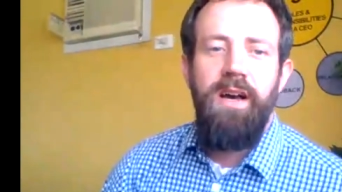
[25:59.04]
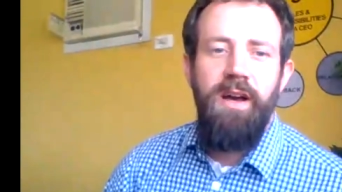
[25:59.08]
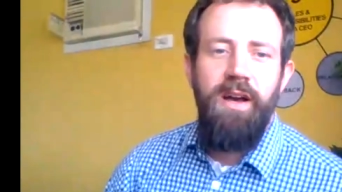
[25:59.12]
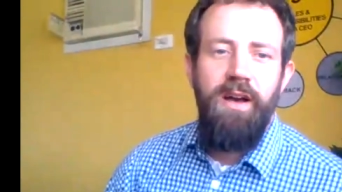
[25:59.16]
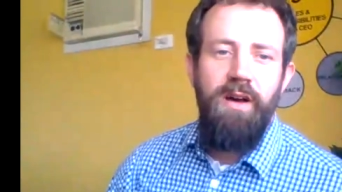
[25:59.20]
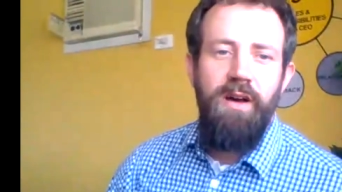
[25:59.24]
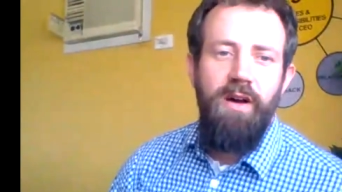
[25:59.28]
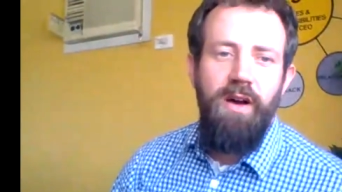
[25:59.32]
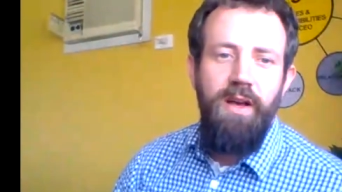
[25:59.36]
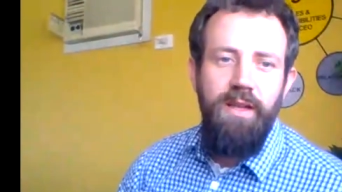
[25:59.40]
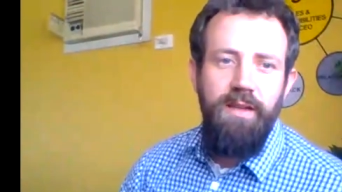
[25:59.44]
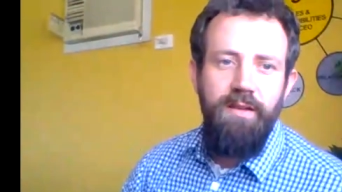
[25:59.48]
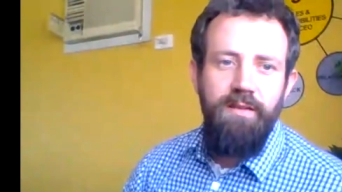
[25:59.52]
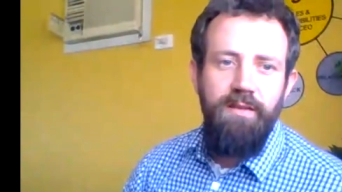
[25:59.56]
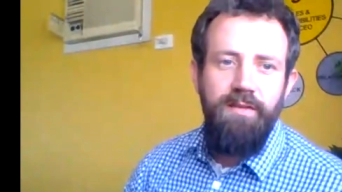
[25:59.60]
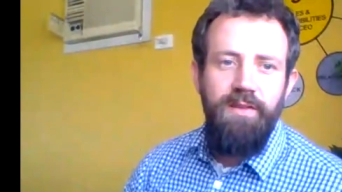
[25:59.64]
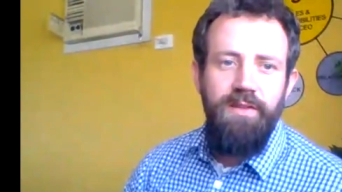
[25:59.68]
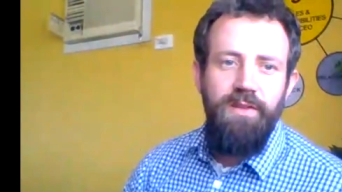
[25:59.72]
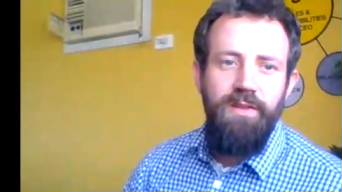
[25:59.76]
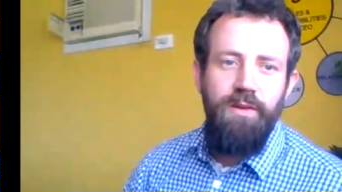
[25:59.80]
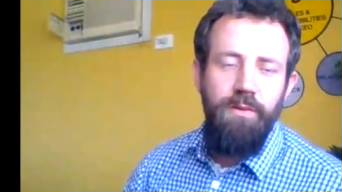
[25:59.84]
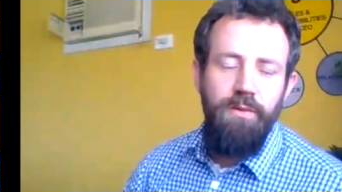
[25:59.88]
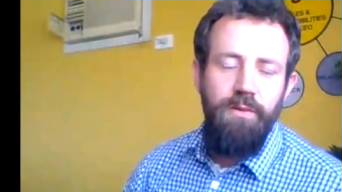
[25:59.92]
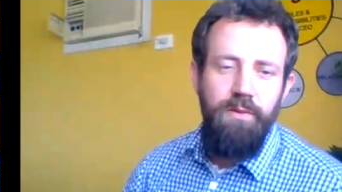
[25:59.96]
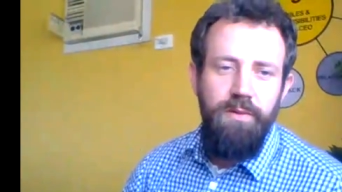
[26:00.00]
I
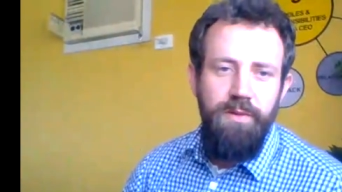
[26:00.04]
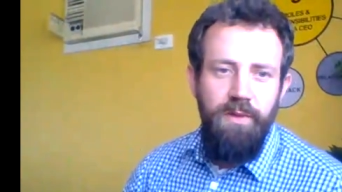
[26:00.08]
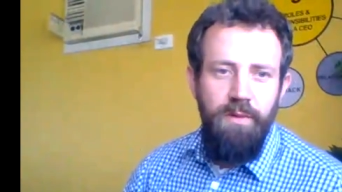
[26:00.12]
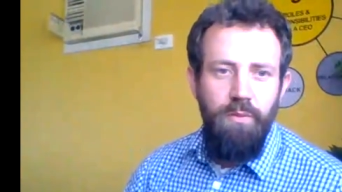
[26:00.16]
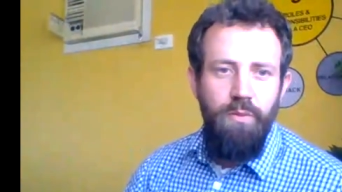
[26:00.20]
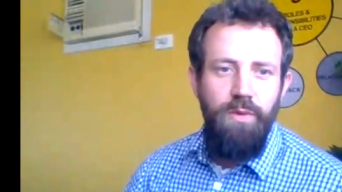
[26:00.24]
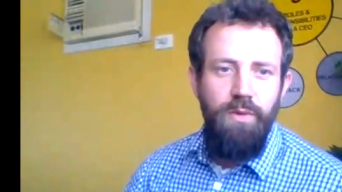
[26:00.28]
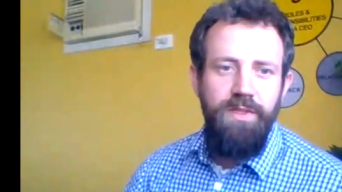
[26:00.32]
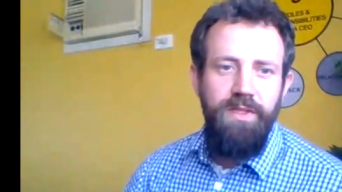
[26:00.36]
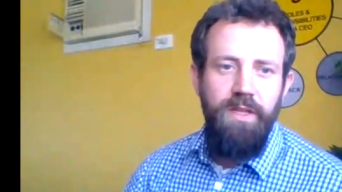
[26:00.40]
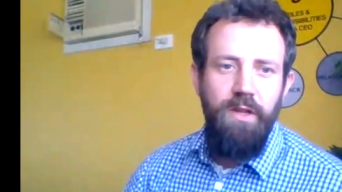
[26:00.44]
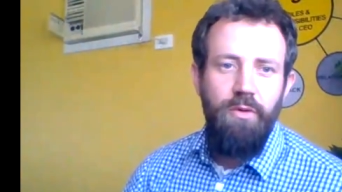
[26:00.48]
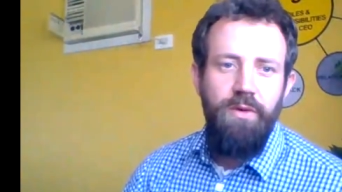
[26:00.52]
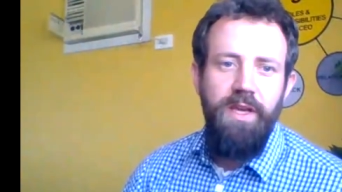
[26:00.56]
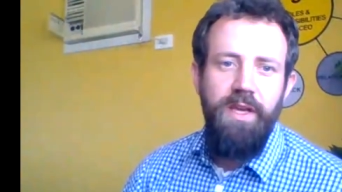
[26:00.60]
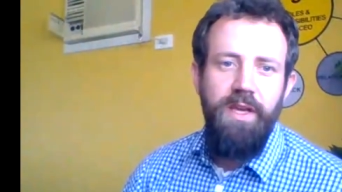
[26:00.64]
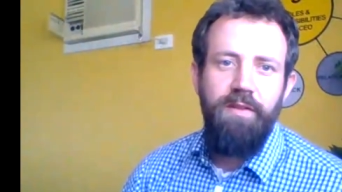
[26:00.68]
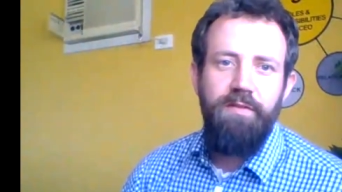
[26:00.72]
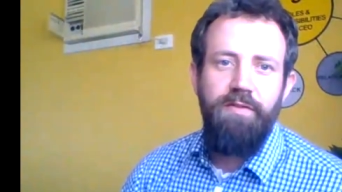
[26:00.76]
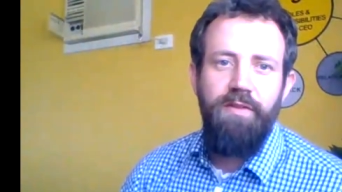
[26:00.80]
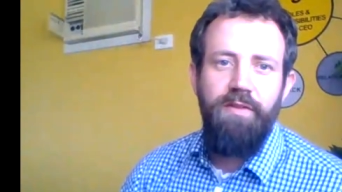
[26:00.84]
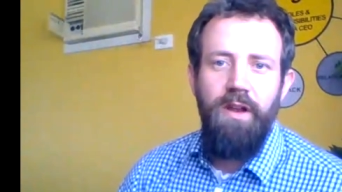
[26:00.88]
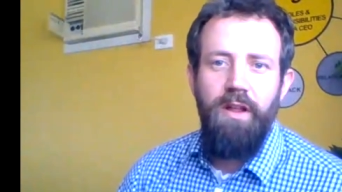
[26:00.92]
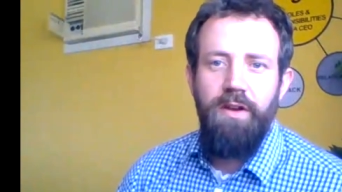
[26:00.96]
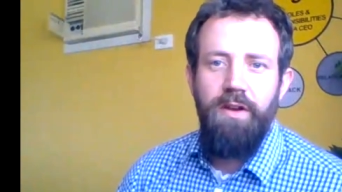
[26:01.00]
sort of was
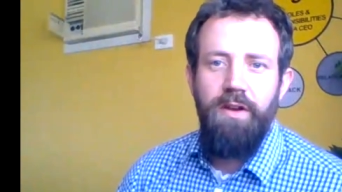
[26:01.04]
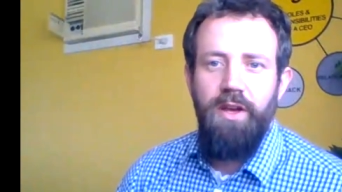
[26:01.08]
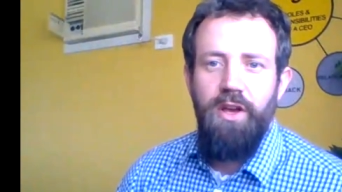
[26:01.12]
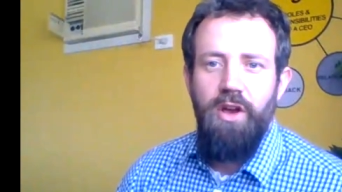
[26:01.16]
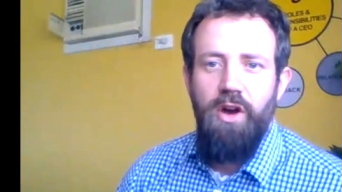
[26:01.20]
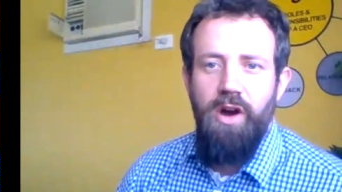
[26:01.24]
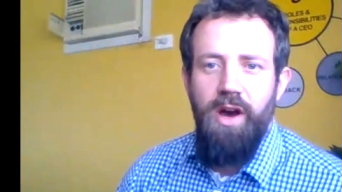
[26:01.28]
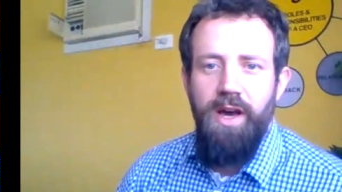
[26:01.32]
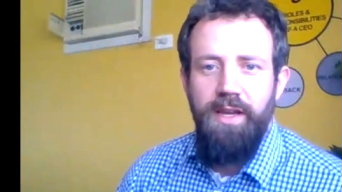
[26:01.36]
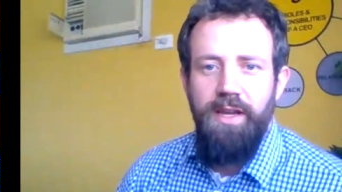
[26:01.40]
looking for a lot of